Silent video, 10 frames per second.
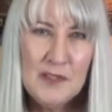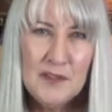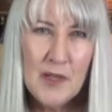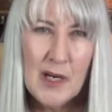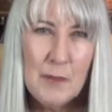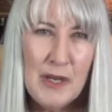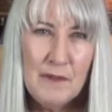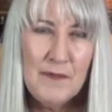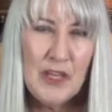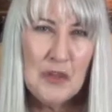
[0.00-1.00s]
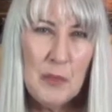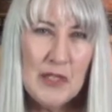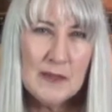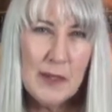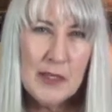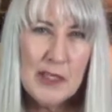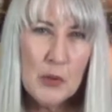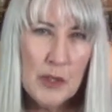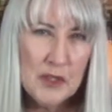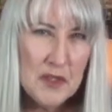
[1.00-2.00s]
to talk about faith because I get
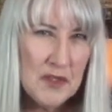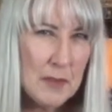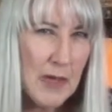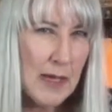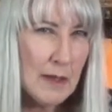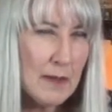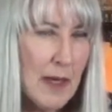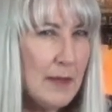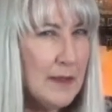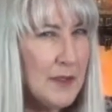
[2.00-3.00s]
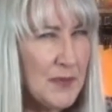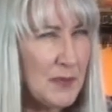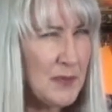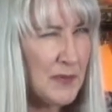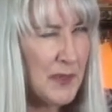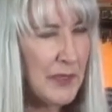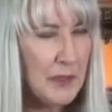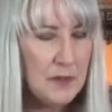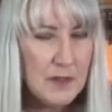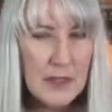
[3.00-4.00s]
questions about it a lot, and this one was very
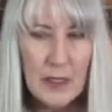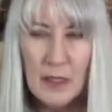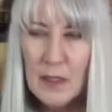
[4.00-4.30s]
interesting.